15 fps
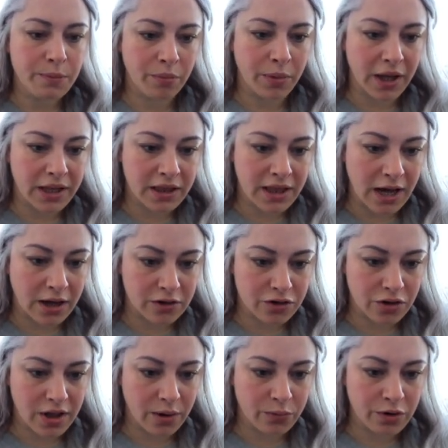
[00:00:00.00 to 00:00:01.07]
But that
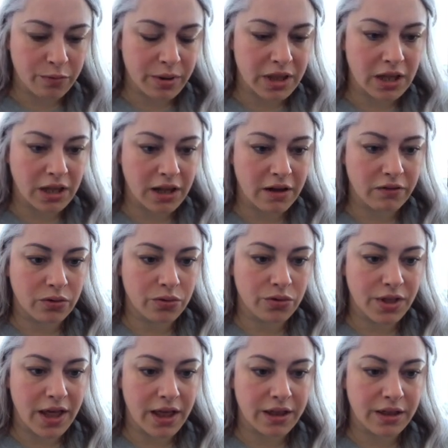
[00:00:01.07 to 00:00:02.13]
would have been the level
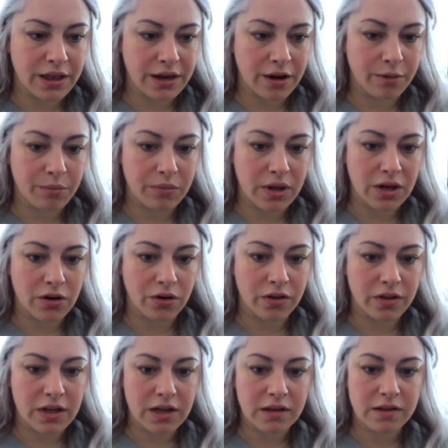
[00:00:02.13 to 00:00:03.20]
there that I'm in on
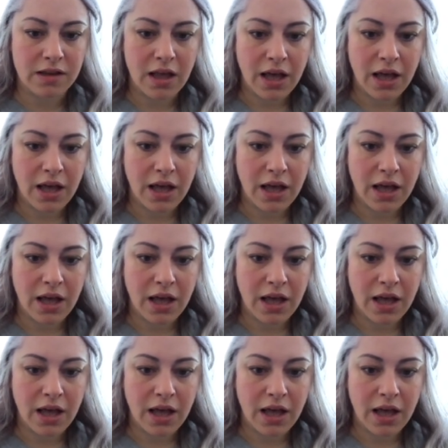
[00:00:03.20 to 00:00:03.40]
this.